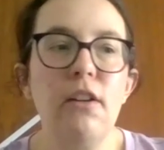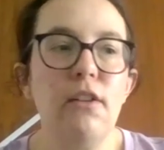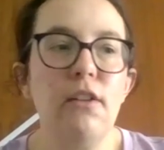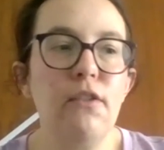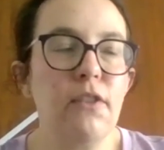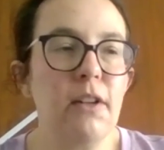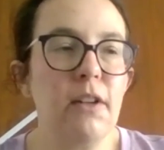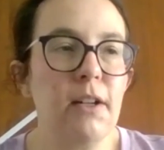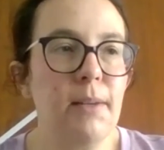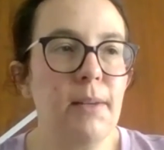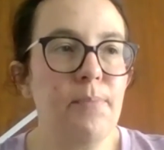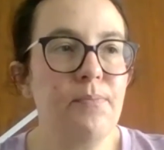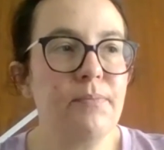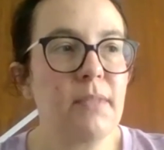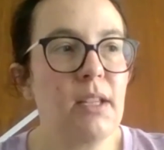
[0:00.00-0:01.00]
of
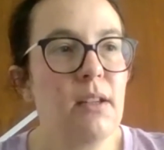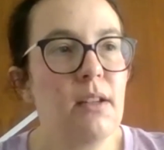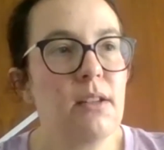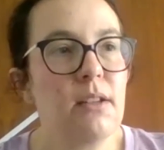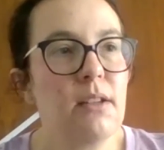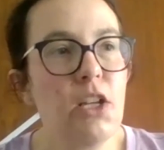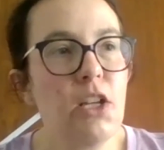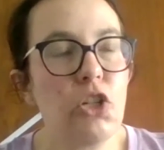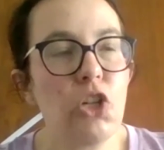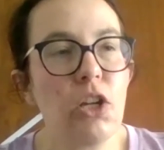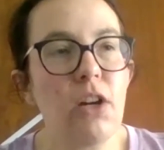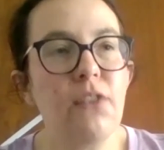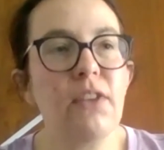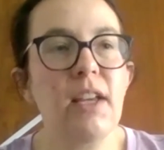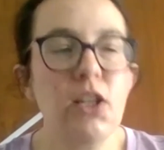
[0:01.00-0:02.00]
um, teaching
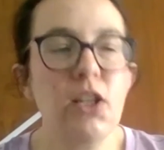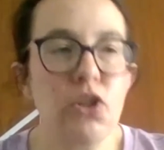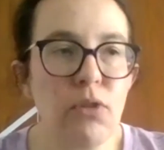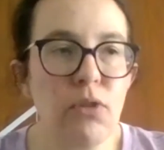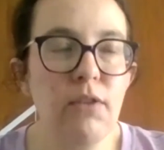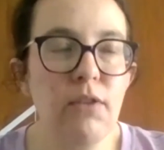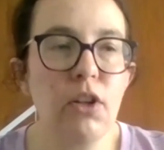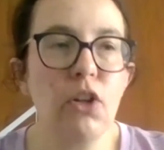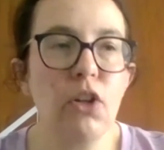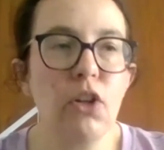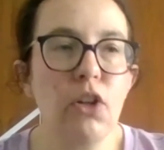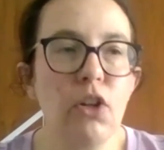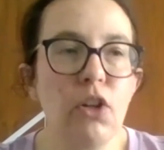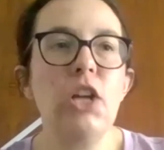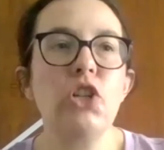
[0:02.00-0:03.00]
on the history of
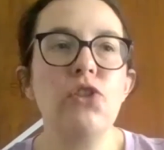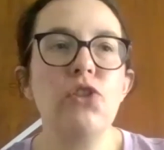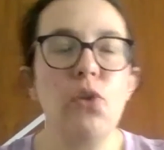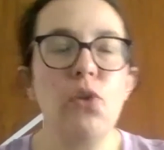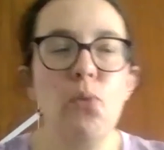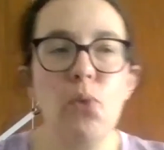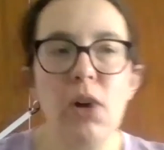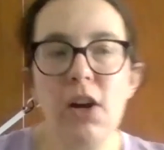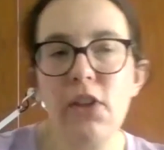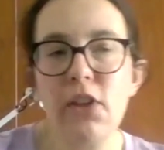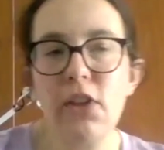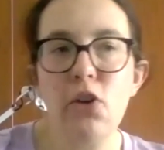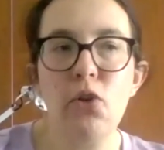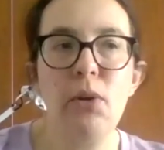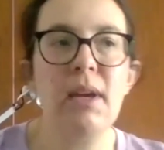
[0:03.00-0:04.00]
negotiations and where
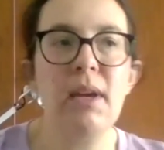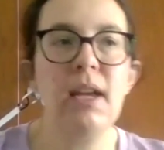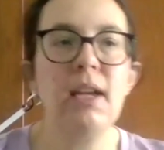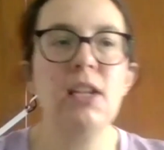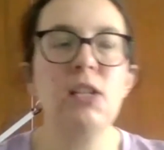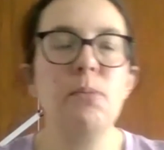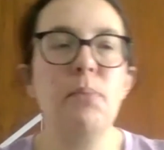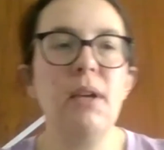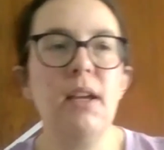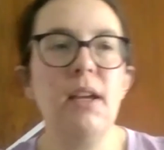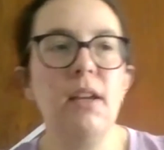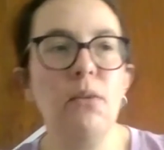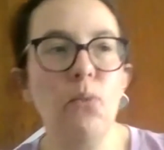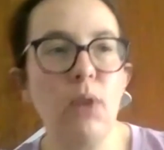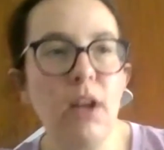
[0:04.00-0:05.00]
the OMA has
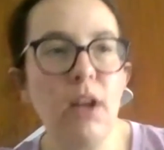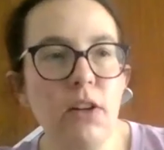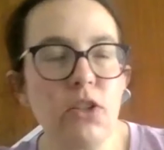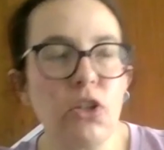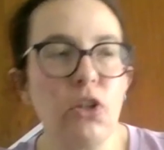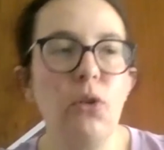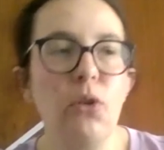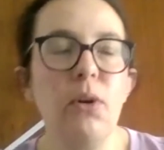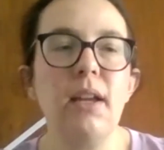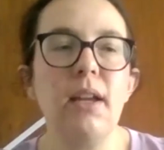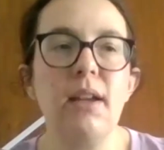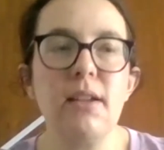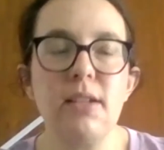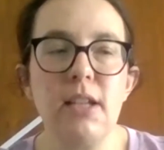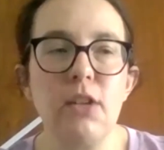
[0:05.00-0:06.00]
been, where it's going,
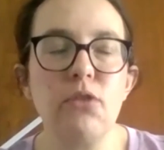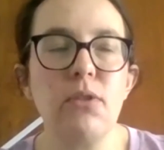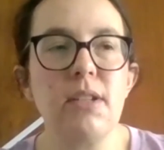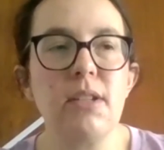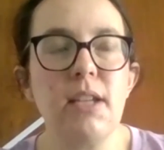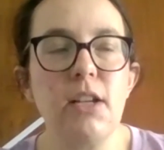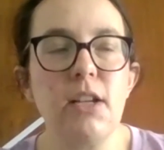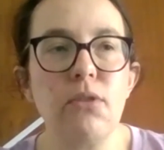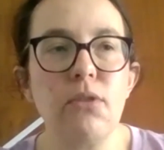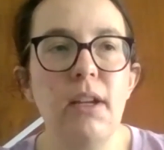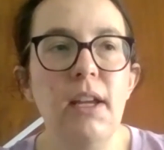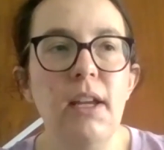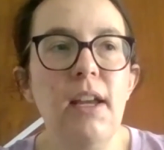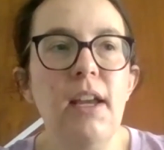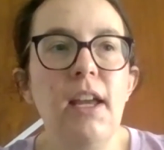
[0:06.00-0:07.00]
et cetera, et cetera.
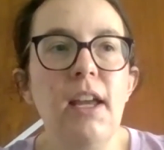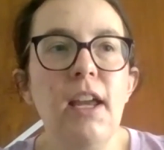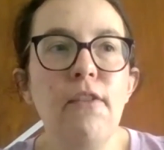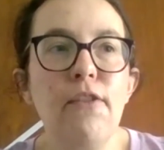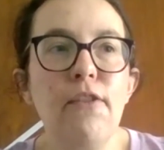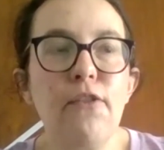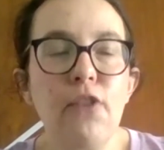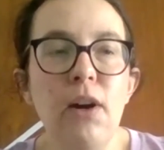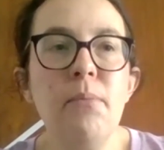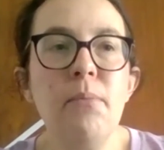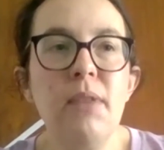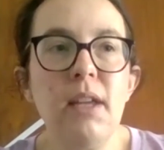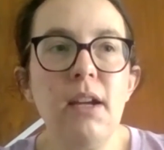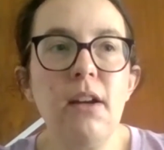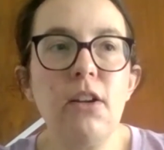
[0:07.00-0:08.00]
And from
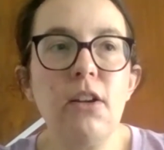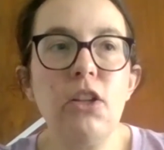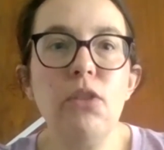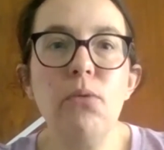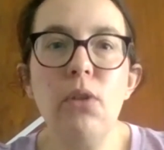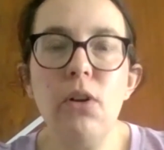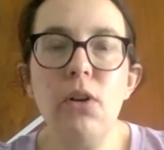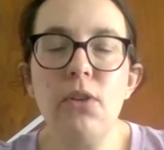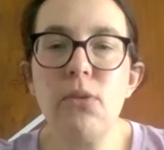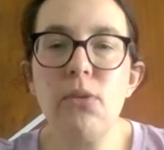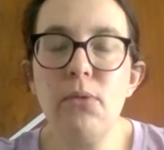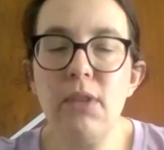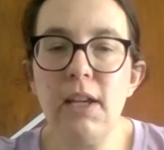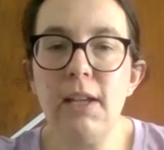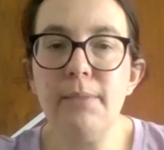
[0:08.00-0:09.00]
there, you
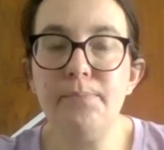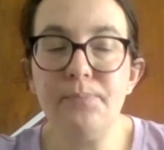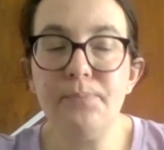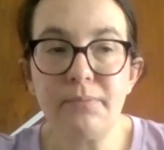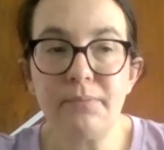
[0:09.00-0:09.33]
also then